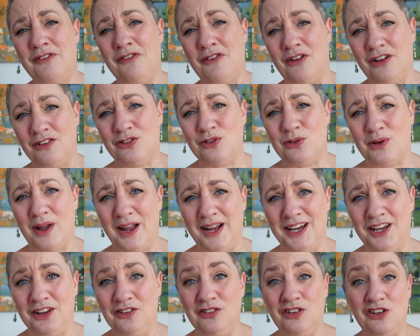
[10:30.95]

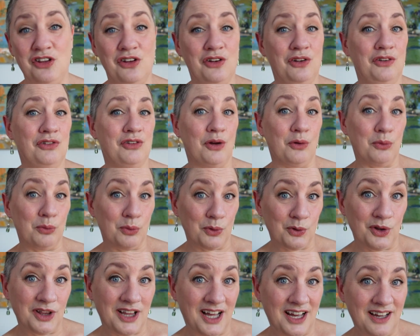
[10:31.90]
frustrating to use a
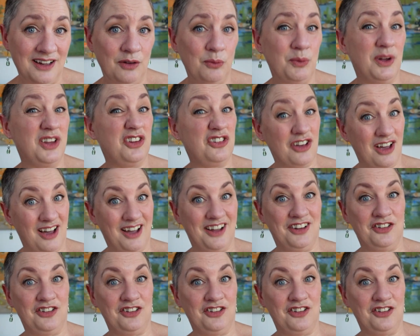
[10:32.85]
ruler, which I